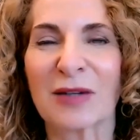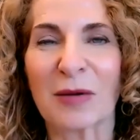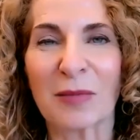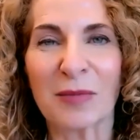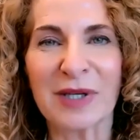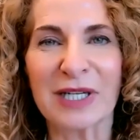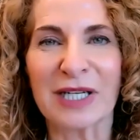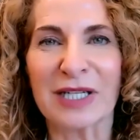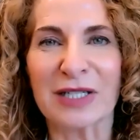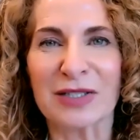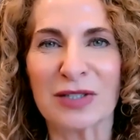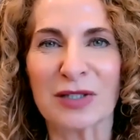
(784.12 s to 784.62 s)

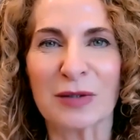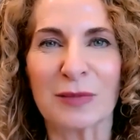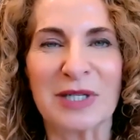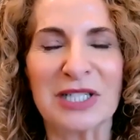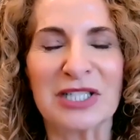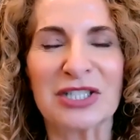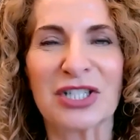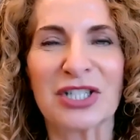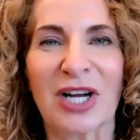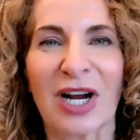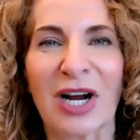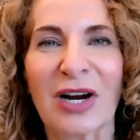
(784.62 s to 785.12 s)
somebody to
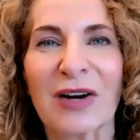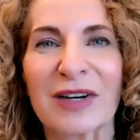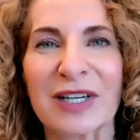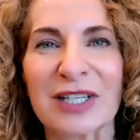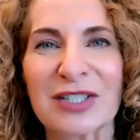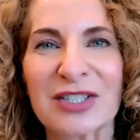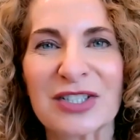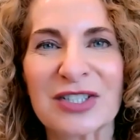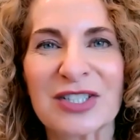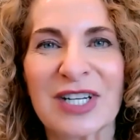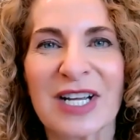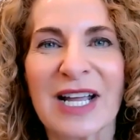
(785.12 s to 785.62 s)
be
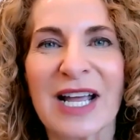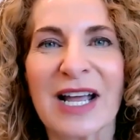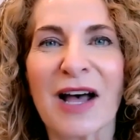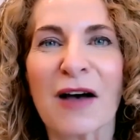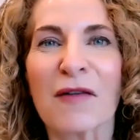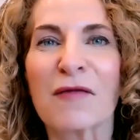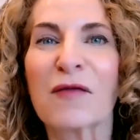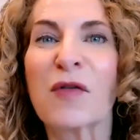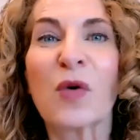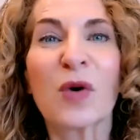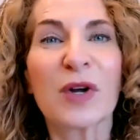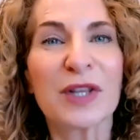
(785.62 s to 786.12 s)
cherished
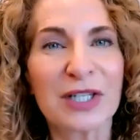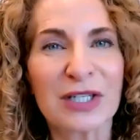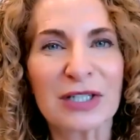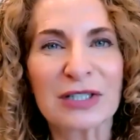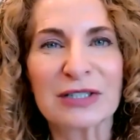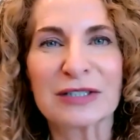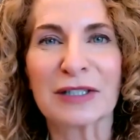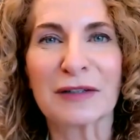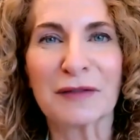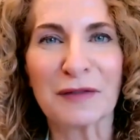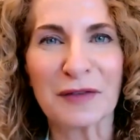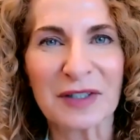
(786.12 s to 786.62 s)
for
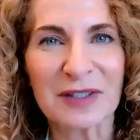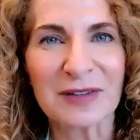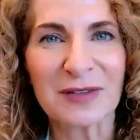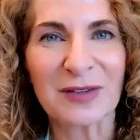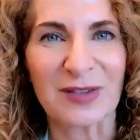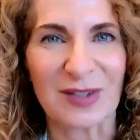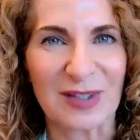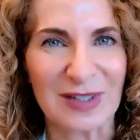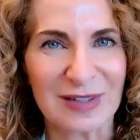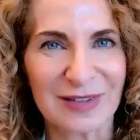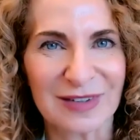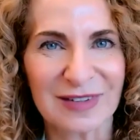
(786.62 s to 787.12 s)
their
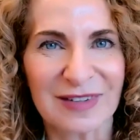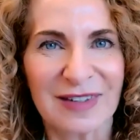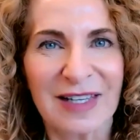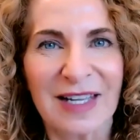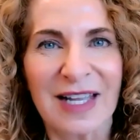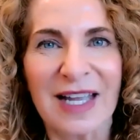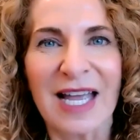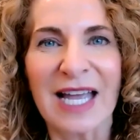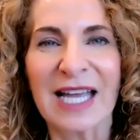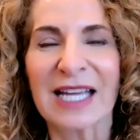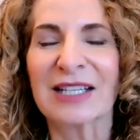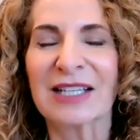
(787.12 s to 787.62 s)
differences,
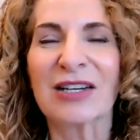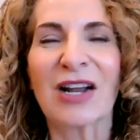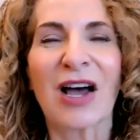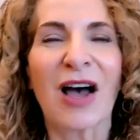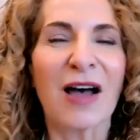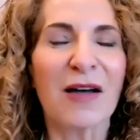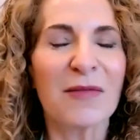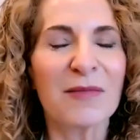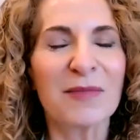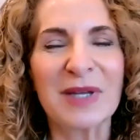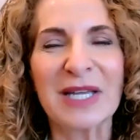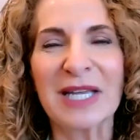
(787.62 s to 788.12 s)
and
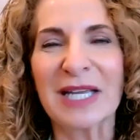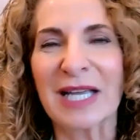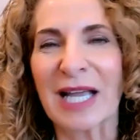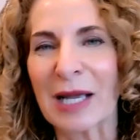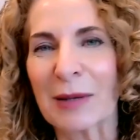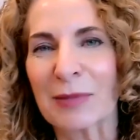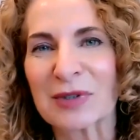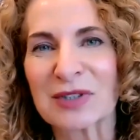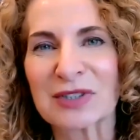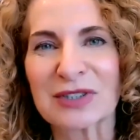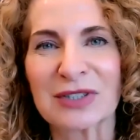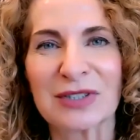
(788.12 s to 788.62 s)
not being
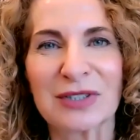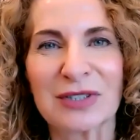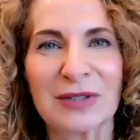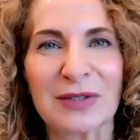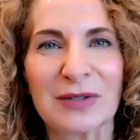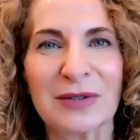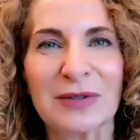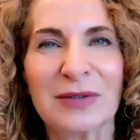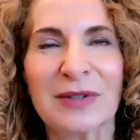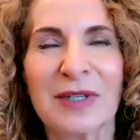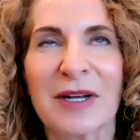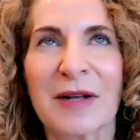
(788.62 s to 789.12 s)
able
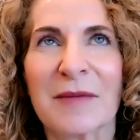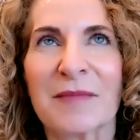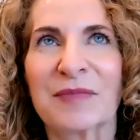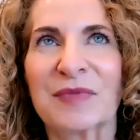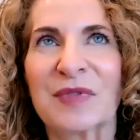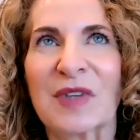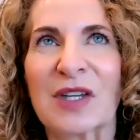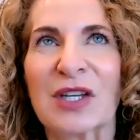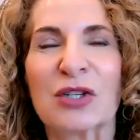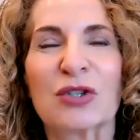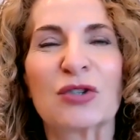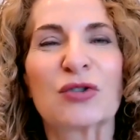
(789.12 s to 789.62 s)
to,
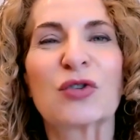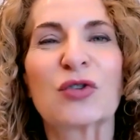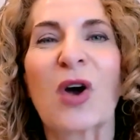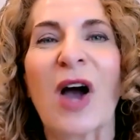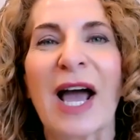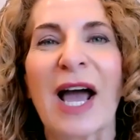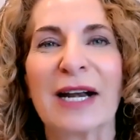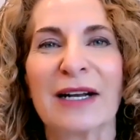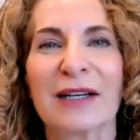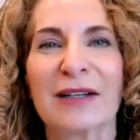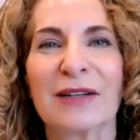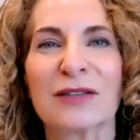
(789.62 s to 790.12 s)
you know,
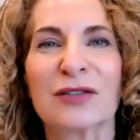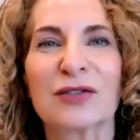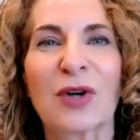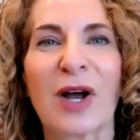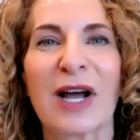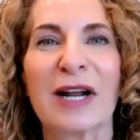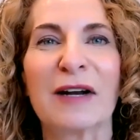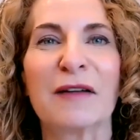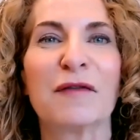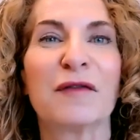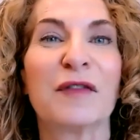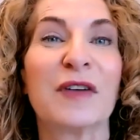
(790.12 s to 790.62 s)
try
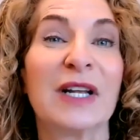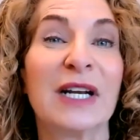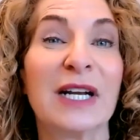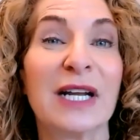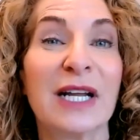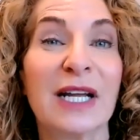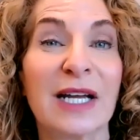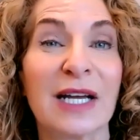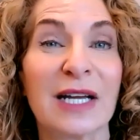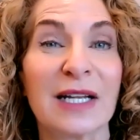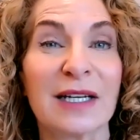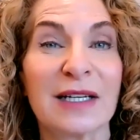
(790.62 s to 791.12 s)
to fit
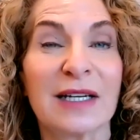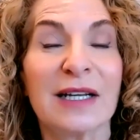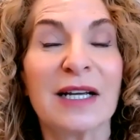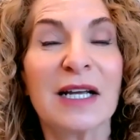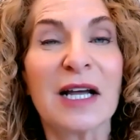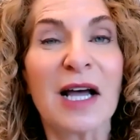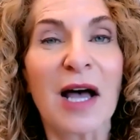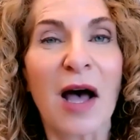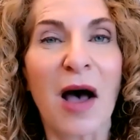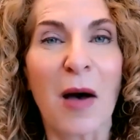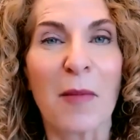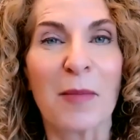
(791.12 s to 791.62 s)
in,
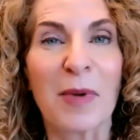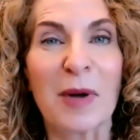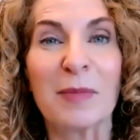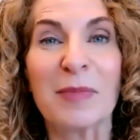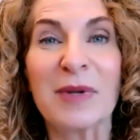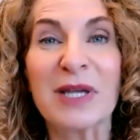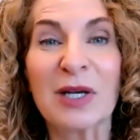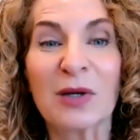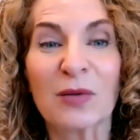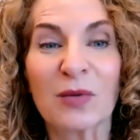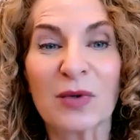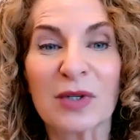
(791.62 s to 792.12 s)
but
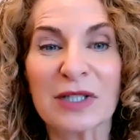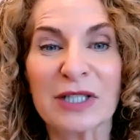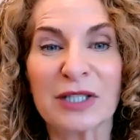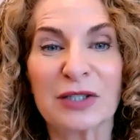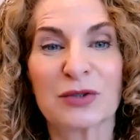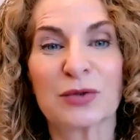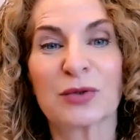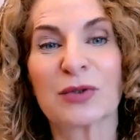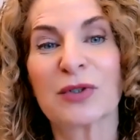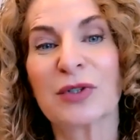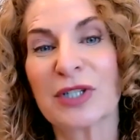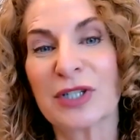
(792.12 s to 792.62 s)
being really
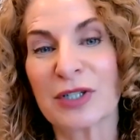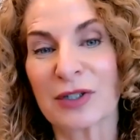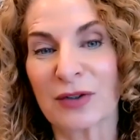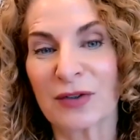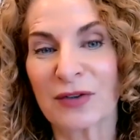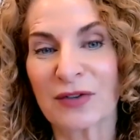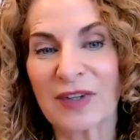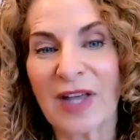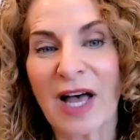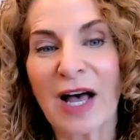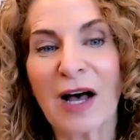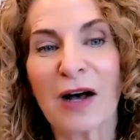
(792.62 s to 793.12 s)
true to
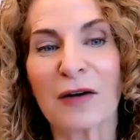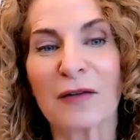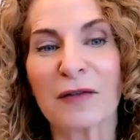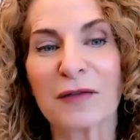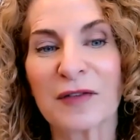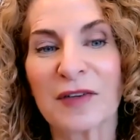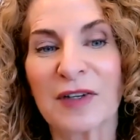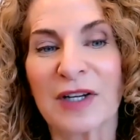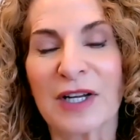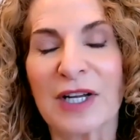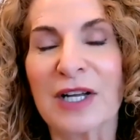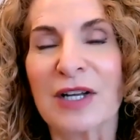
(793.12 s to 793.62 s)

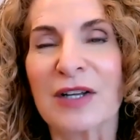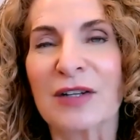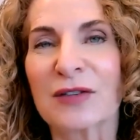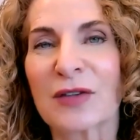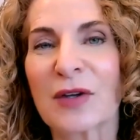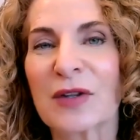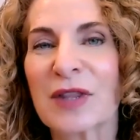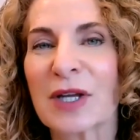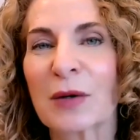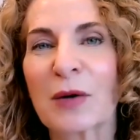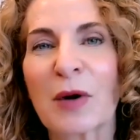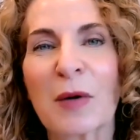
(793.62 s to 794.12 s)
yourself.
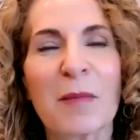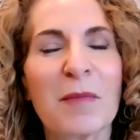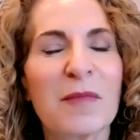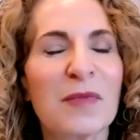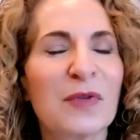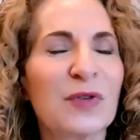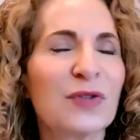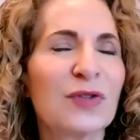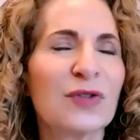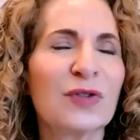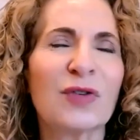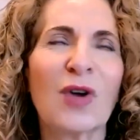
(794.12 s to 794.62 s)
So there were
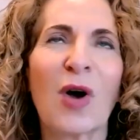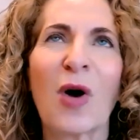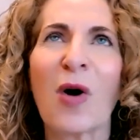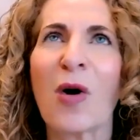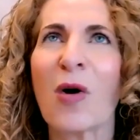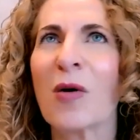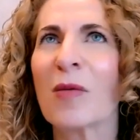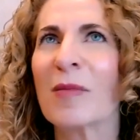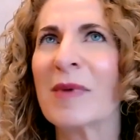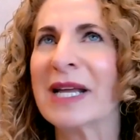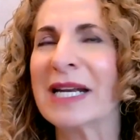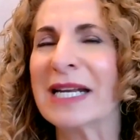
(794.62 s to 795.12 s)

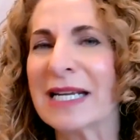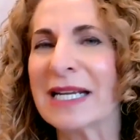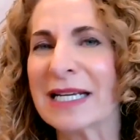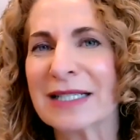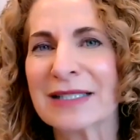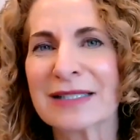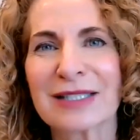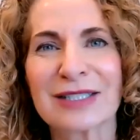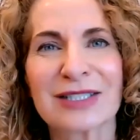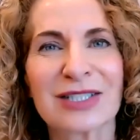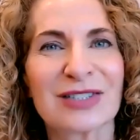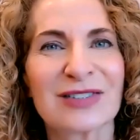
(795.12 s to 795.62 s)
so many
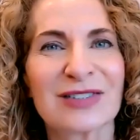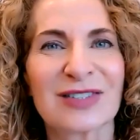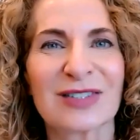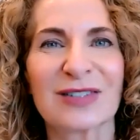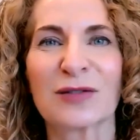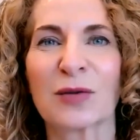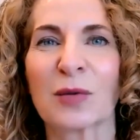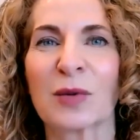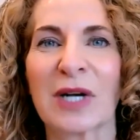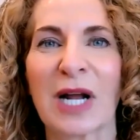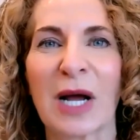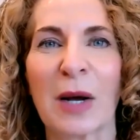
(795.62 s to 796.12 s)

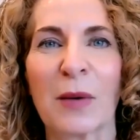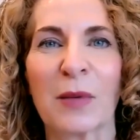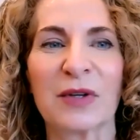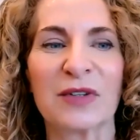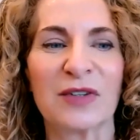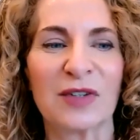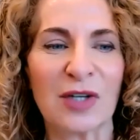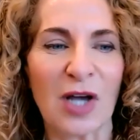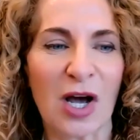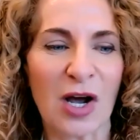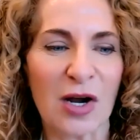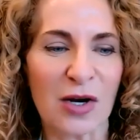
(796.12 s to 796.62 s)
instances when I
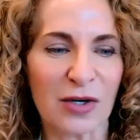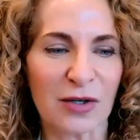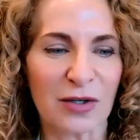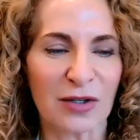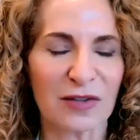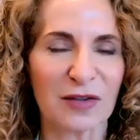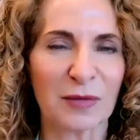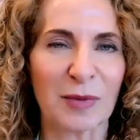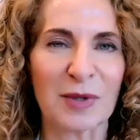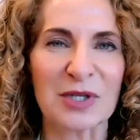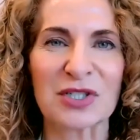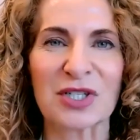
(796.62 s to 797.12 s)
was younger,
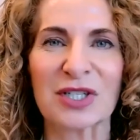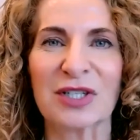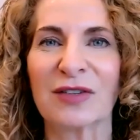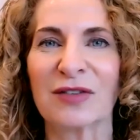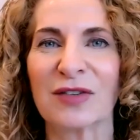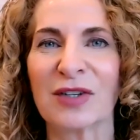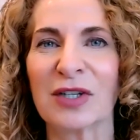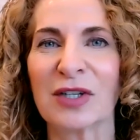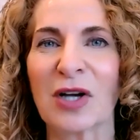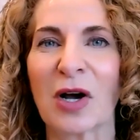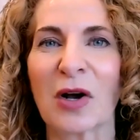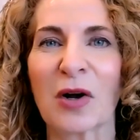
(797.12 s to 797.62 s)
especially
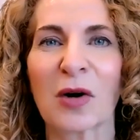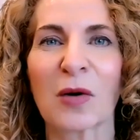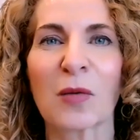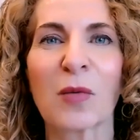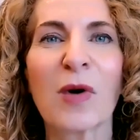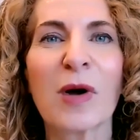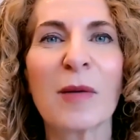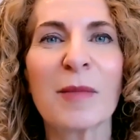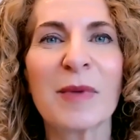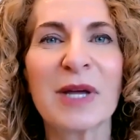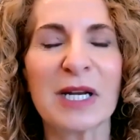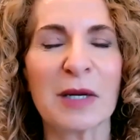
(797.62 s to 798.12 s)
as a younger
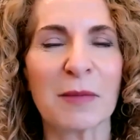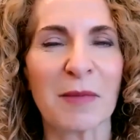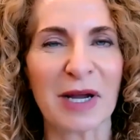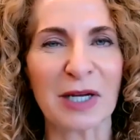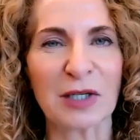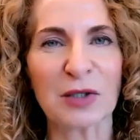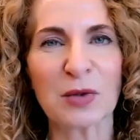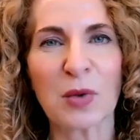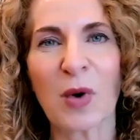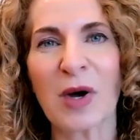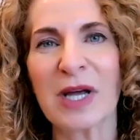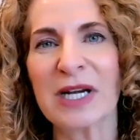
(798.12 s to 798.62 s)
woman in
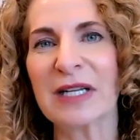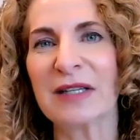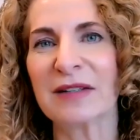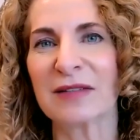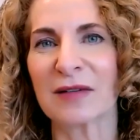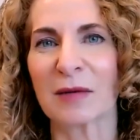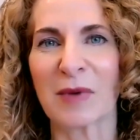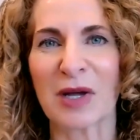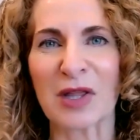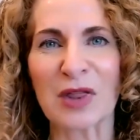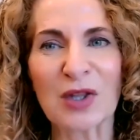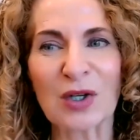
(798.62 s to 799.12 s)
my
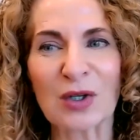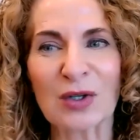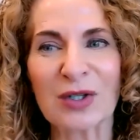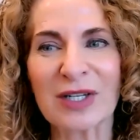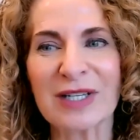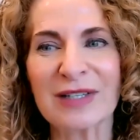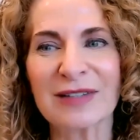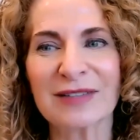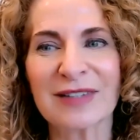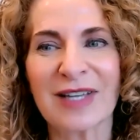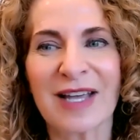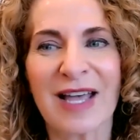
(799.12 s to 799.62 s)
20s and my
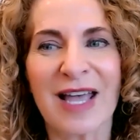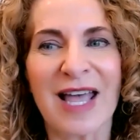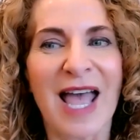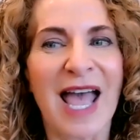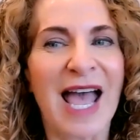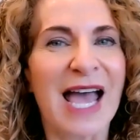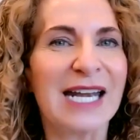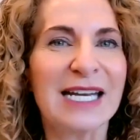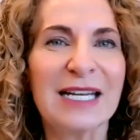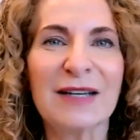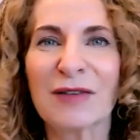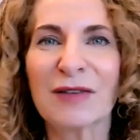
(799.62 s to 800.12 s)
30s,
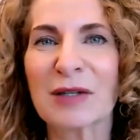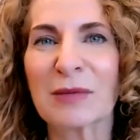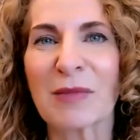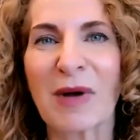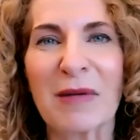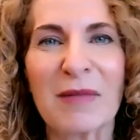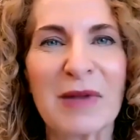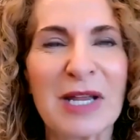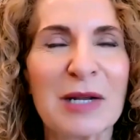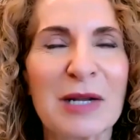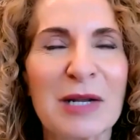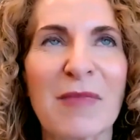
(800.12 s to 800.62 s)
and even
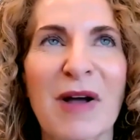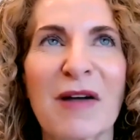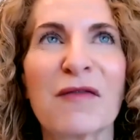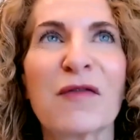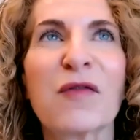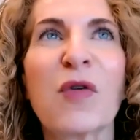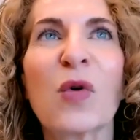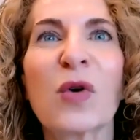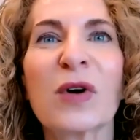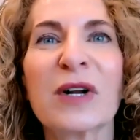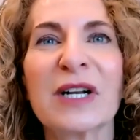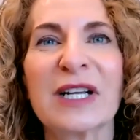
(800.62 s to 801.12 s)
in my
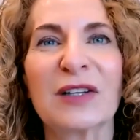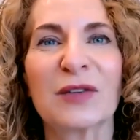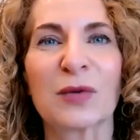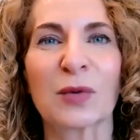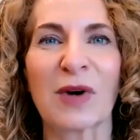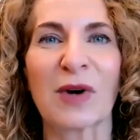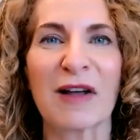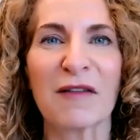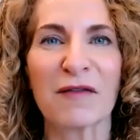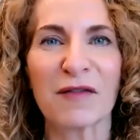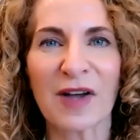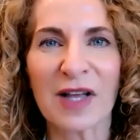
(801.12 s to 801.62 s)
40s,
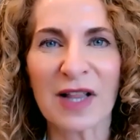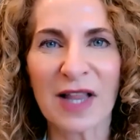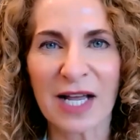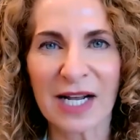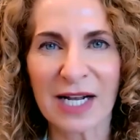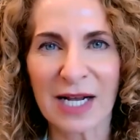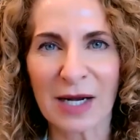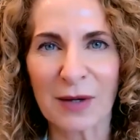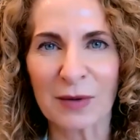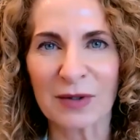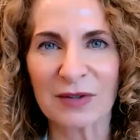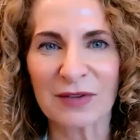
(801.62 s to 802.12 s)
where I felt
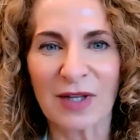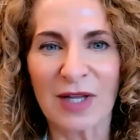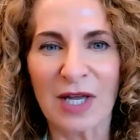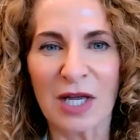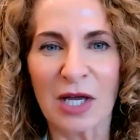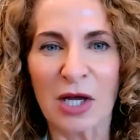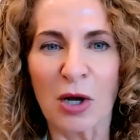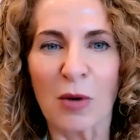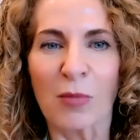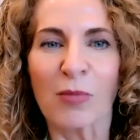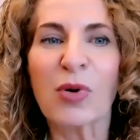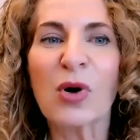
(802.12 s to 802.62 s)
like I was
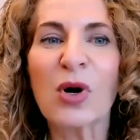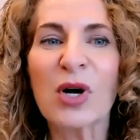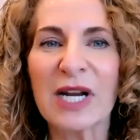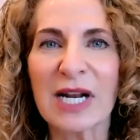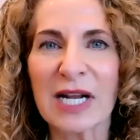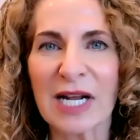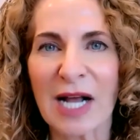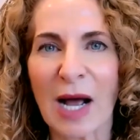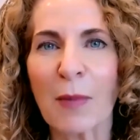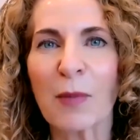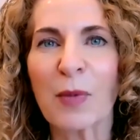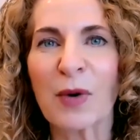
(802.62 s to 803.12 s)

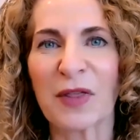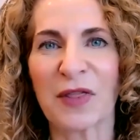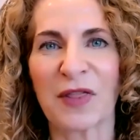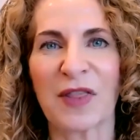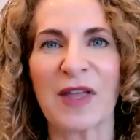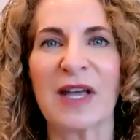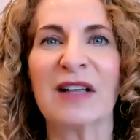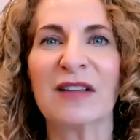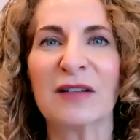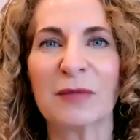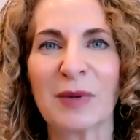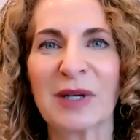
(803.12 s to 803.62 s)
putting up with
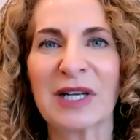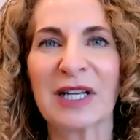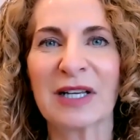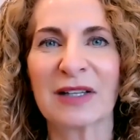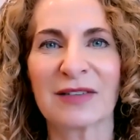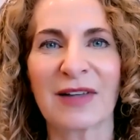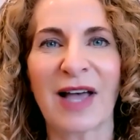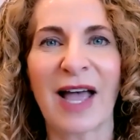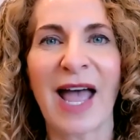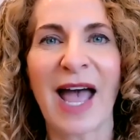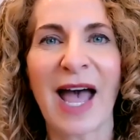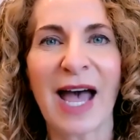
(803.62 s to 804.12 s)
things
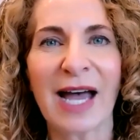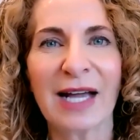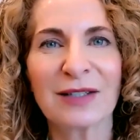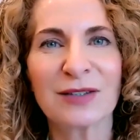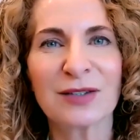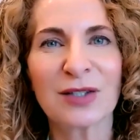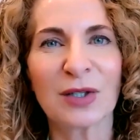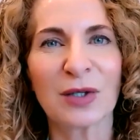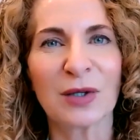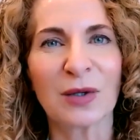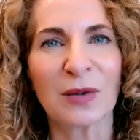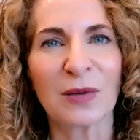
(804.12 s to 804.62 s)
because I
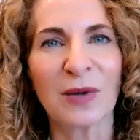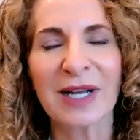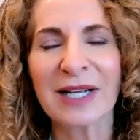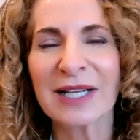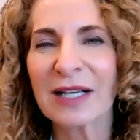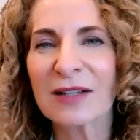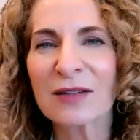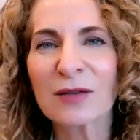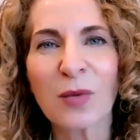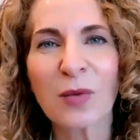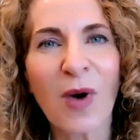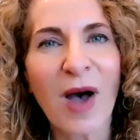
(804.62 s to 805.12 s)
had to.
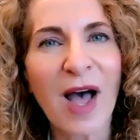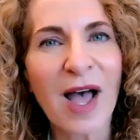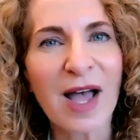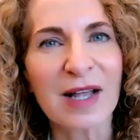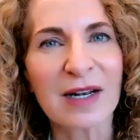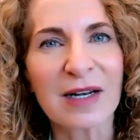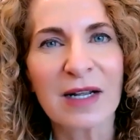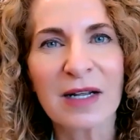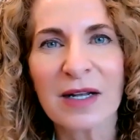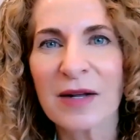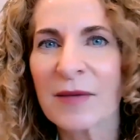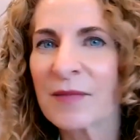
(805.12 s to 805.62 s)
And guess
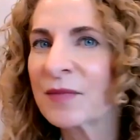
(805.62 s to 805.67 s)
what?